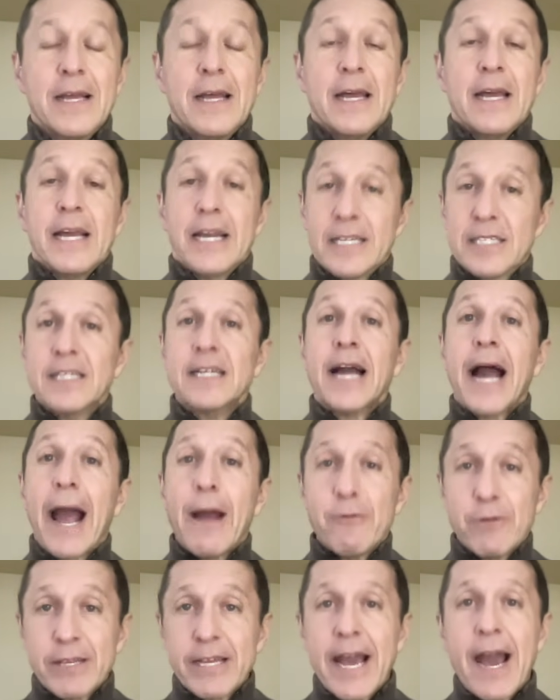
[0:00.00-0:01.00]
He's a guy
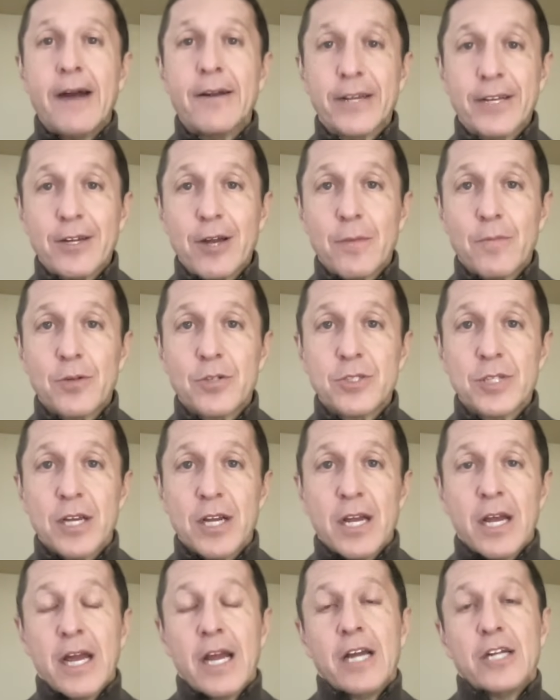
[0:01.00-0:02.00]
with counting numbers.
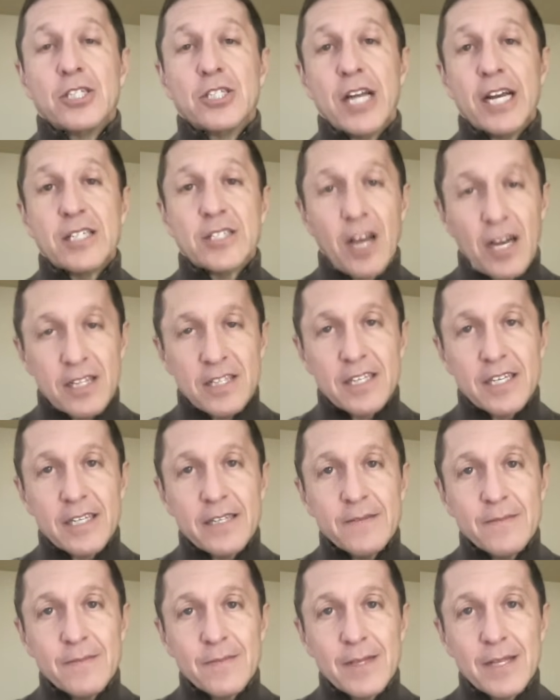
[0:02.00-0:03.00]
Chase
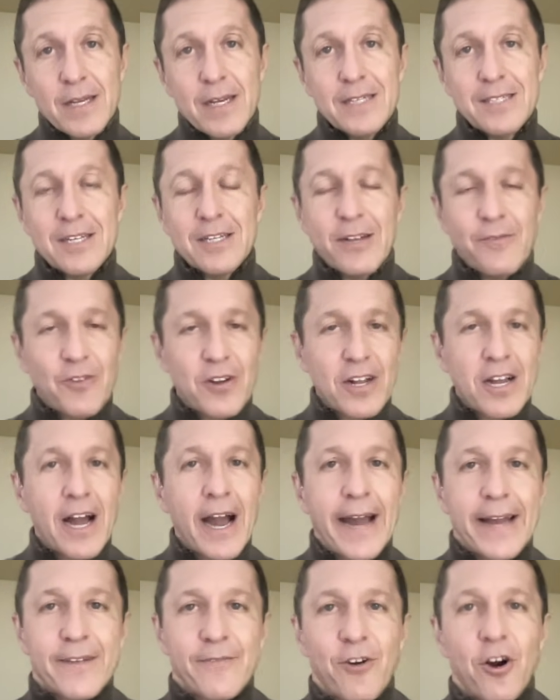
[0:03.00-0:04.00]
Utley is a different
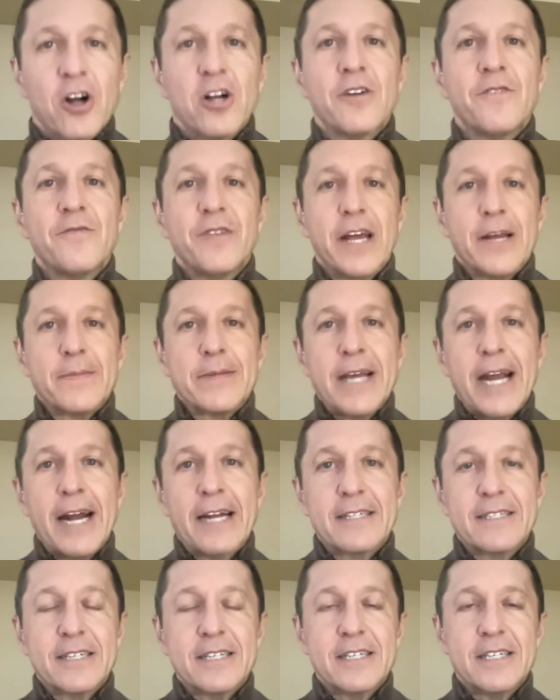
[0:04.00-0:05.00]
kind of Hall of Fame
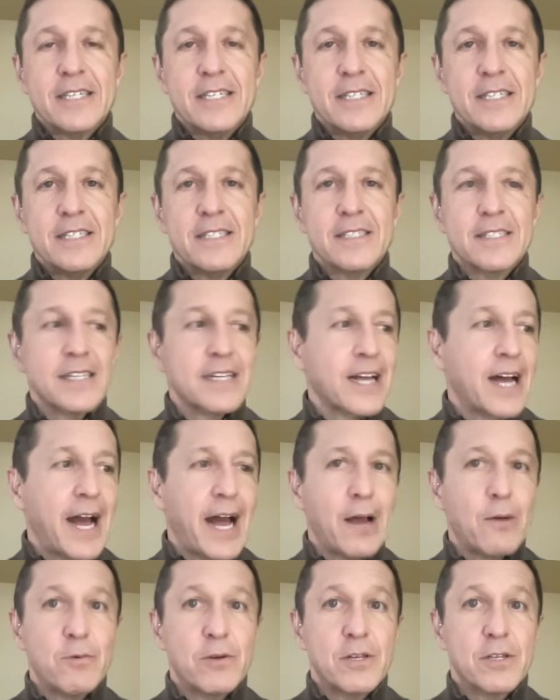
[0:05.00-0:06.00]
candidate. He is a guy
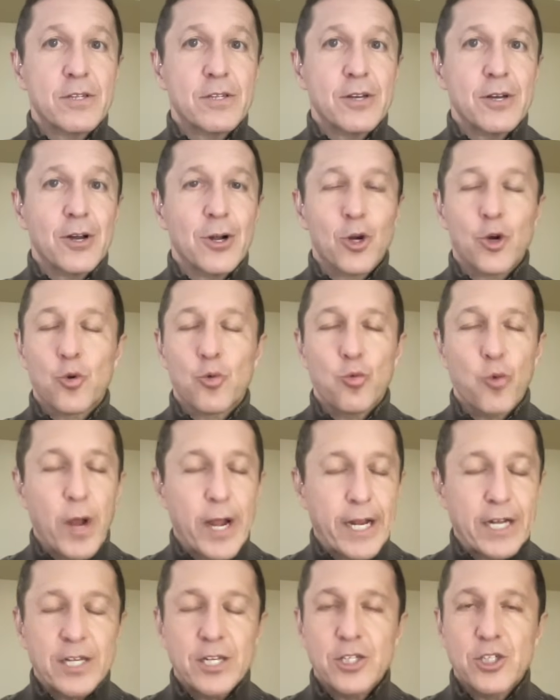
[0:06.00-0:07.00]
with a
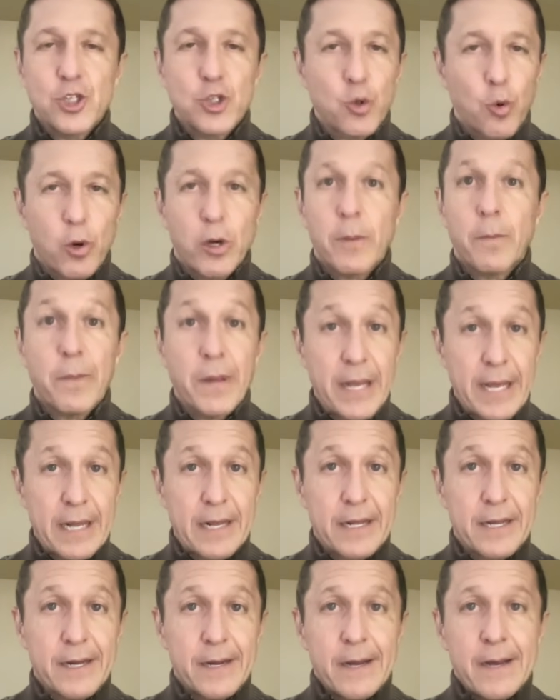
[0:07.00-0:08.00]
great short peak.